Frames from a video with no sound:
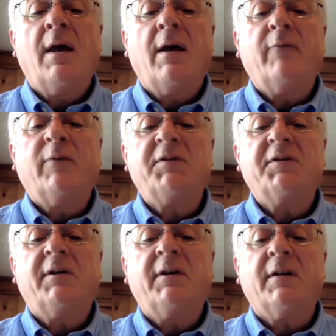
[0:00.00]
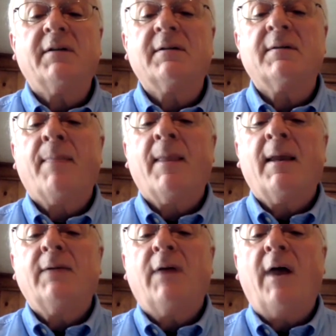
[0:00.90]
and resilience
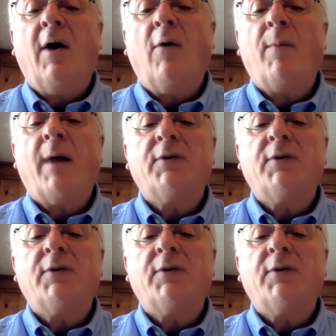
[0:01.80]
to help